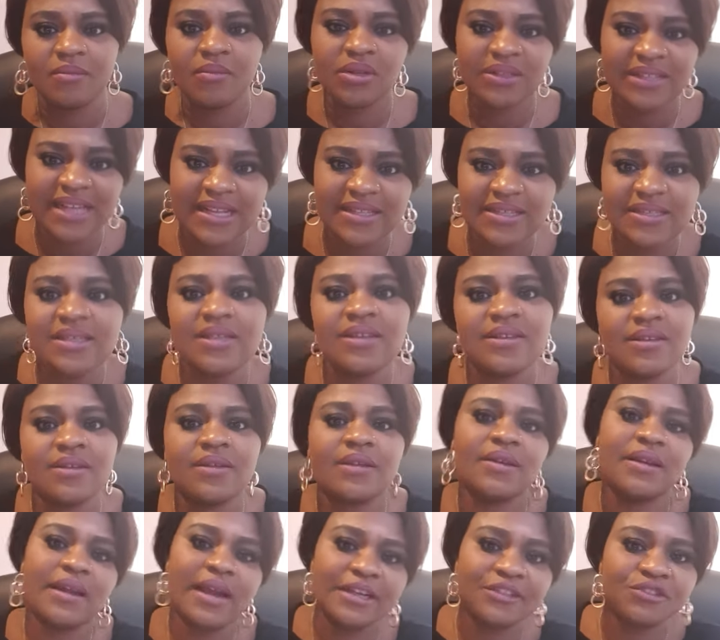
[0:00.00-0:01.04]
but I think
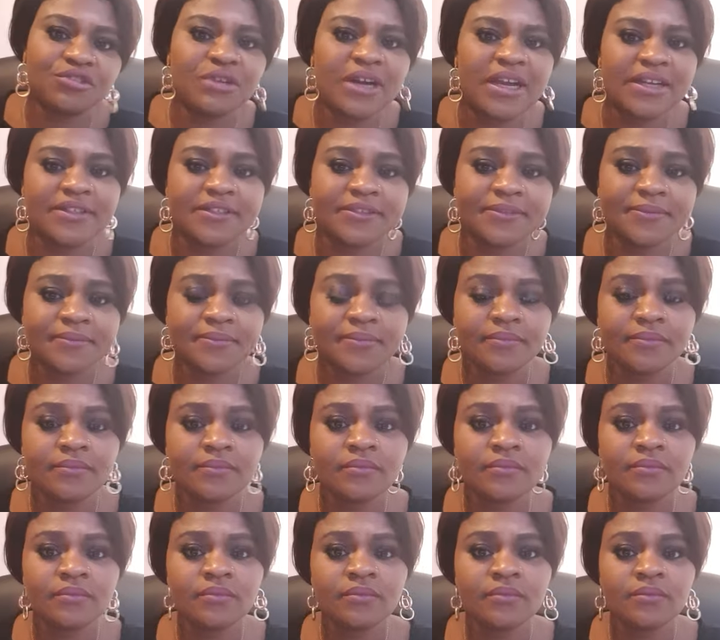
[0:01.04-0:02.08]
I tried.
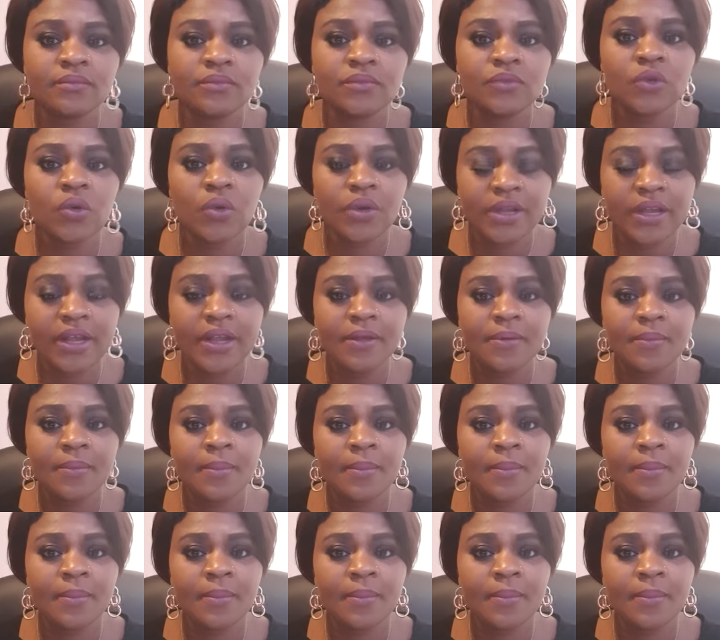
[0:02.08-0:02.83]
Okay?